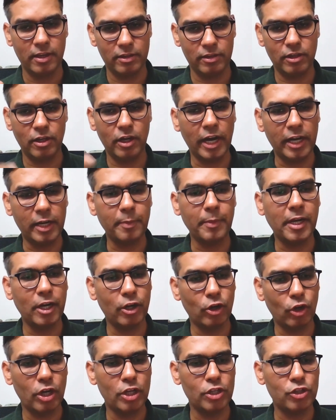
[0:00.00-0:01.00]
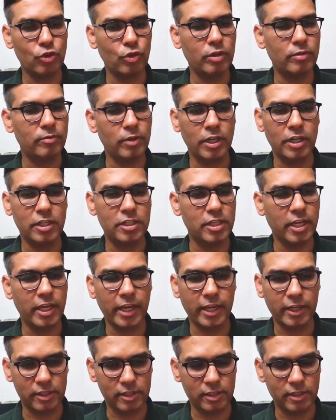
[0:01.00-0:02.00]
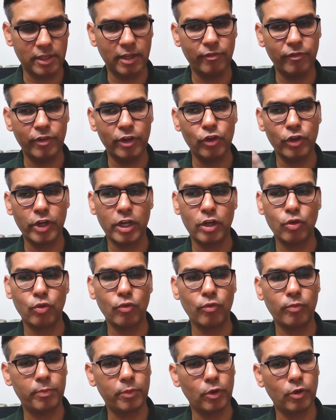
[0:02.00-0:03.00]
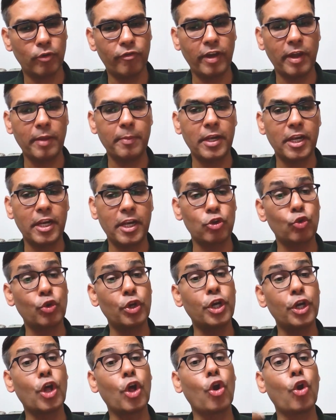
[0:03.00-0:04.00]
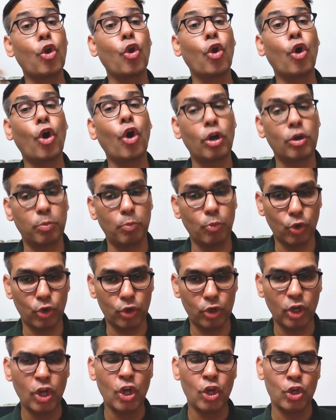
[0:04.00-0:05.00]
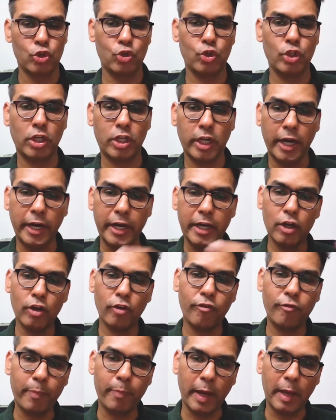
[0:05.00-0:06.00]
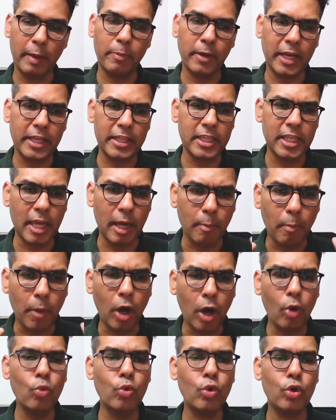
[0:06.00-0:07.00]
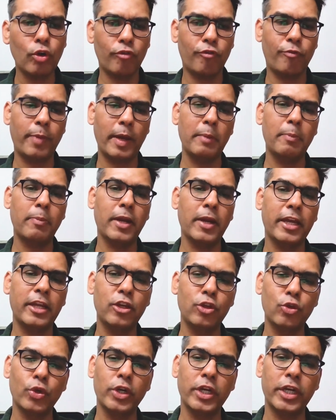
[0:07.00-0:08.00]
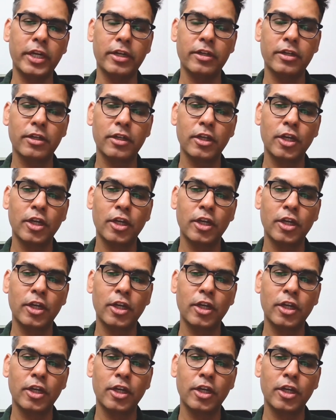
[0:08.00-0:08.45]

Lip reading: At $1 million you need say X, and when you get to 5 million, you need a lot more. So the kind of pipeline, the amount of pipeline you need